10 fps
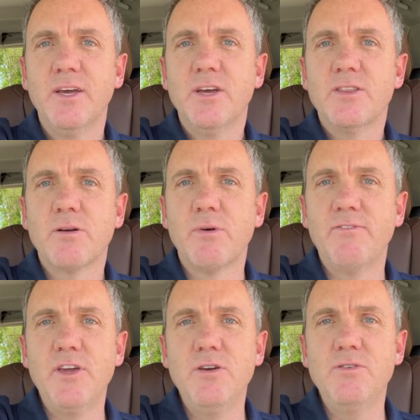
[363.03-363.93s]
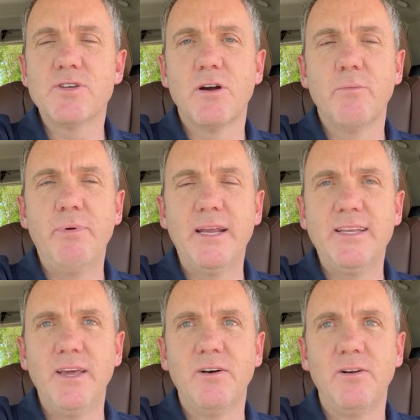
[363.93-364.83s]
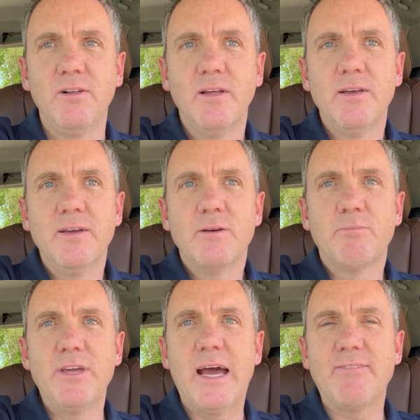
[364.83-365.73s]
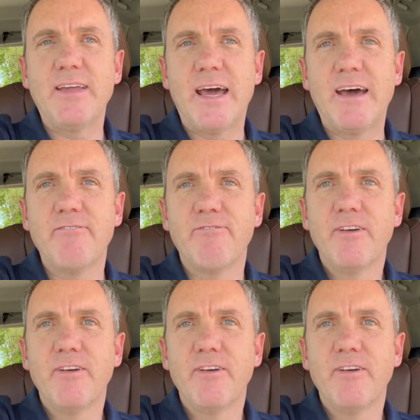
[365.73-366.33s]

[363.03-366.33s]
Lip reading: The reviews are a big deal, but you have to have